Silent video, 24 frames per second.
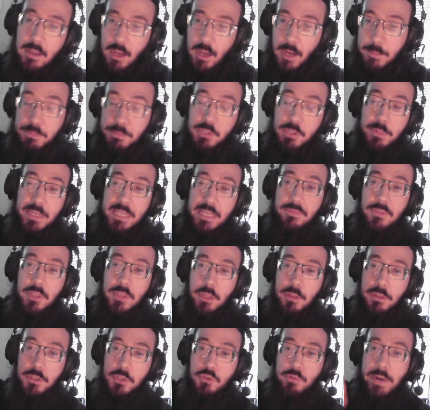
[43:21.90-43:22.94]
so even
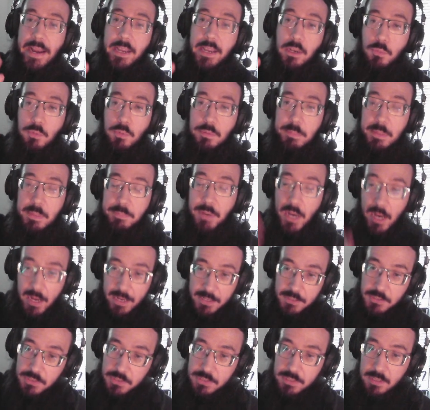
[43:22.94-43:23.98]
though the dragon will be
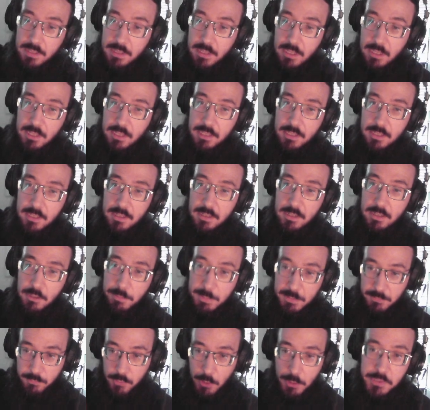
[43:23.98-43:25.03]
paused, he'll
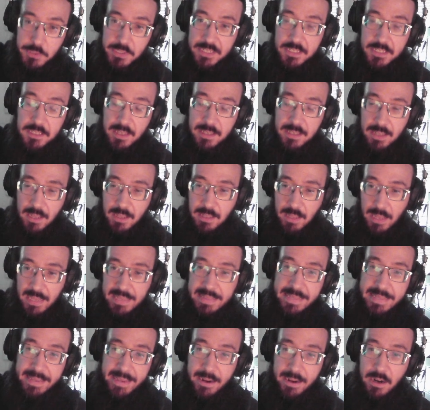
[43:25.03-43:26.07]
be frozen
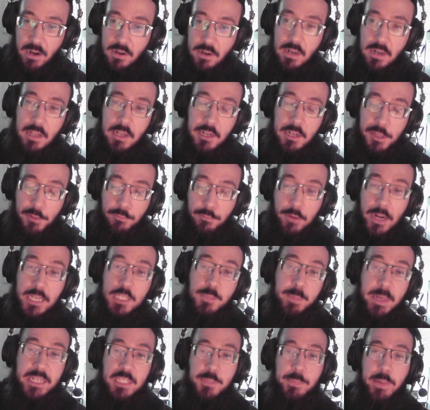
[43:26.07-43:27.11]
in the air, the
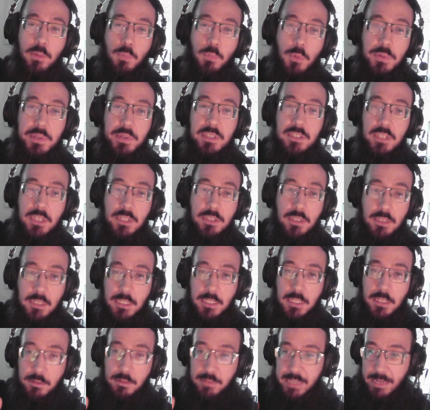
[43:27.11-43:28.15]
Frostbite spell will continue
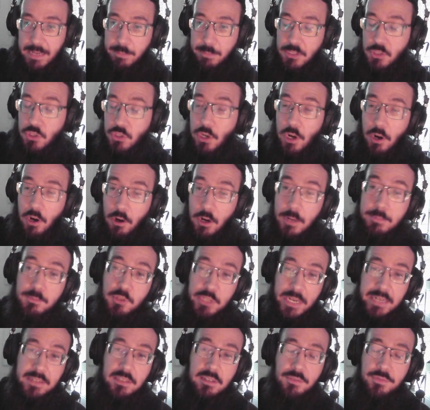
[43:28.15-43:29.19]
to do damage. Our
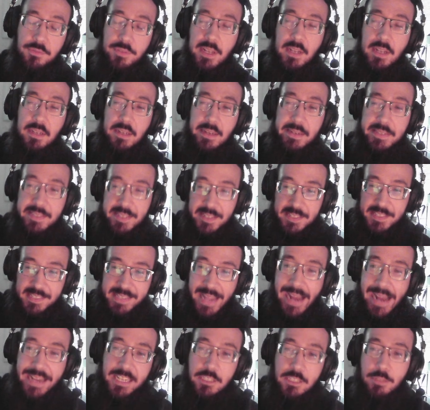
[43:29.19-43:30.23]
objective is to
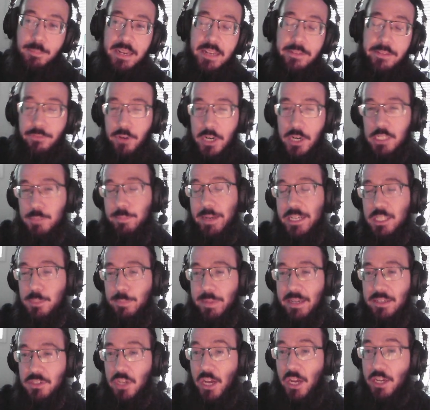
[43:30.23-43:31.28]
stack as many Frostbite
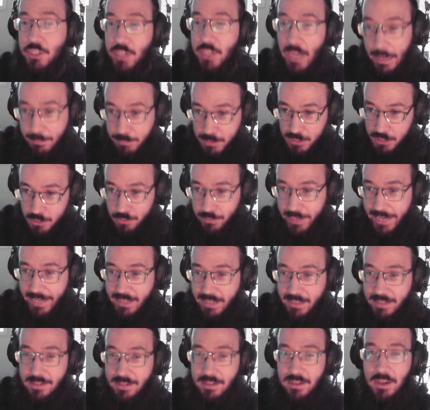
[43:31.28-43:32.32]
spells on top of the
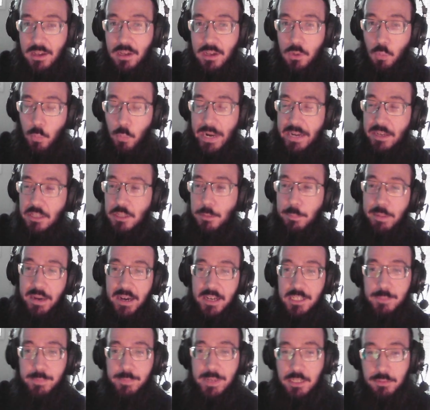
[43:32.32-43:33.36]
dragon while the
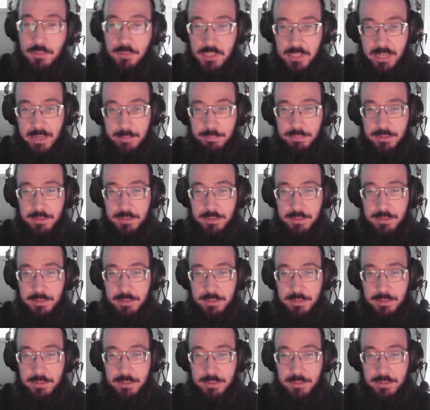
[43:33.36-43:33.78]
pause menu is up.